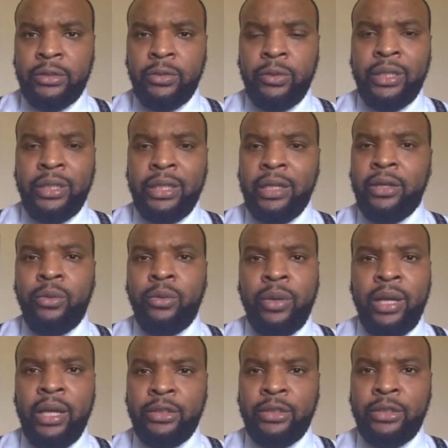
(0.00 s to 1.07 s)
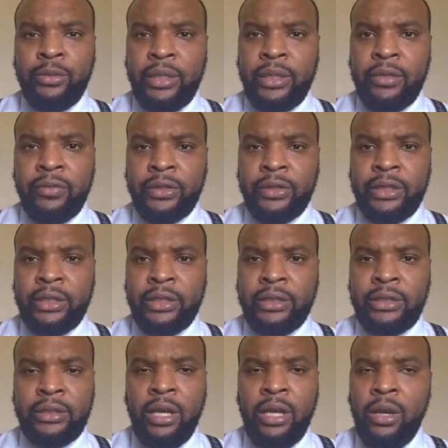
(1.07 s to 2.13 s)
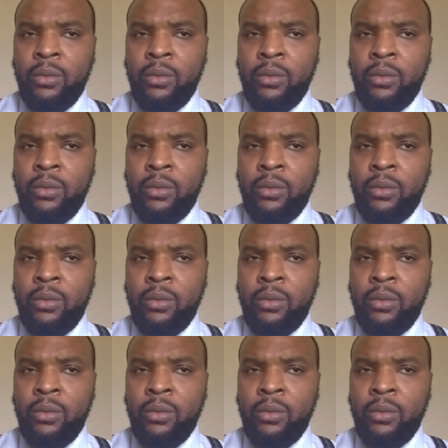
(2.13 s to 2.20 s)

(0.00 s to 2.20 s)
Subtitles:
We kill way too many of our citizens,